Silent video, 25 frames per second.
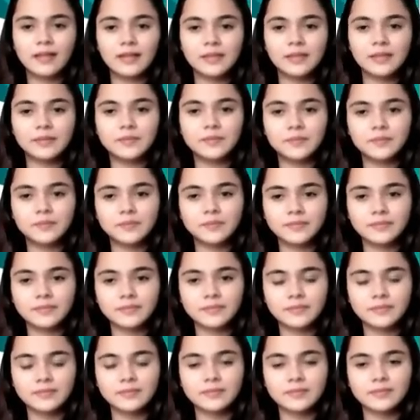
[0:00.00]

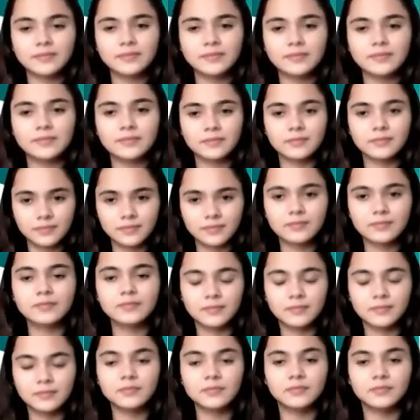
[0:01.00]

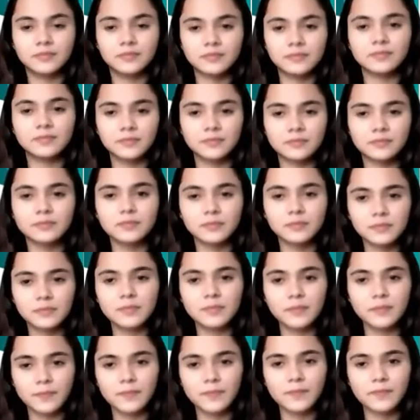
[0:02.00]

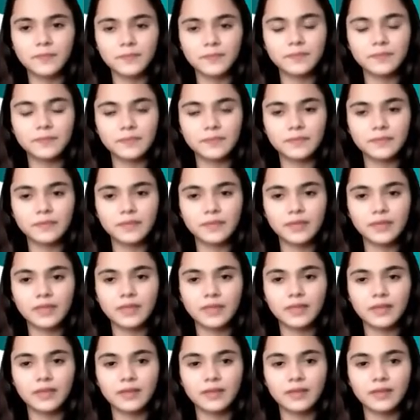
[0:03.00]
(not speaking)